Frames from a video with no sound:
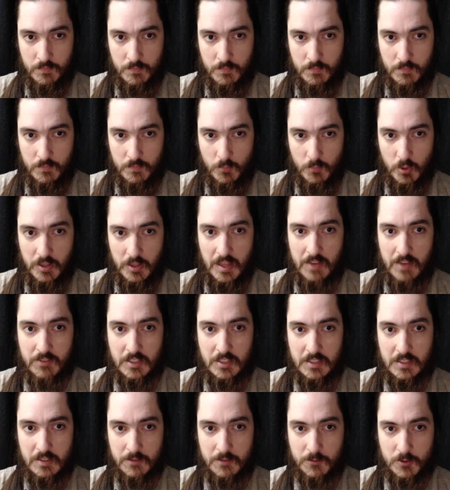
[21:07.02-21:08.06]
with having
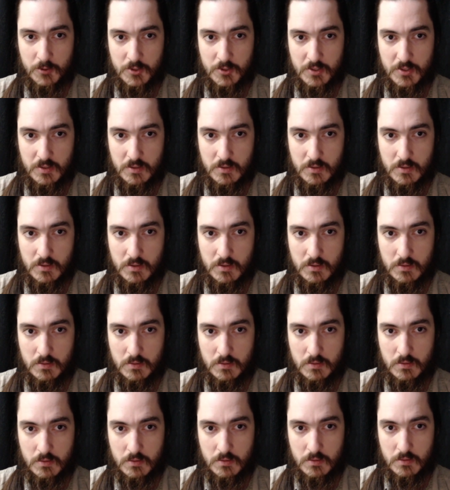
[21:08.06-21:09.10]
differences
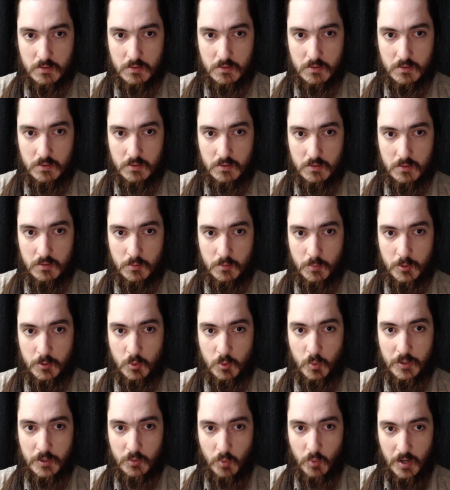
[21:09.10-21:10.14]

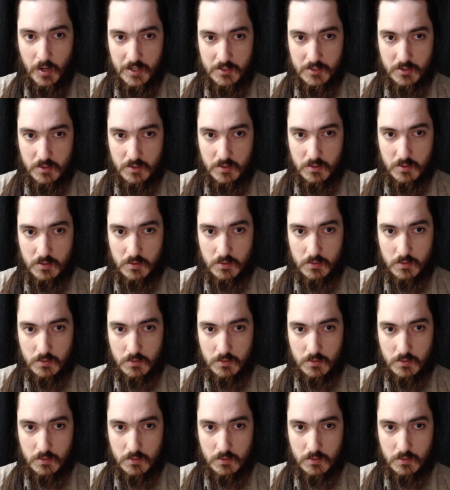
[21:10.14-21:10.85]
between races?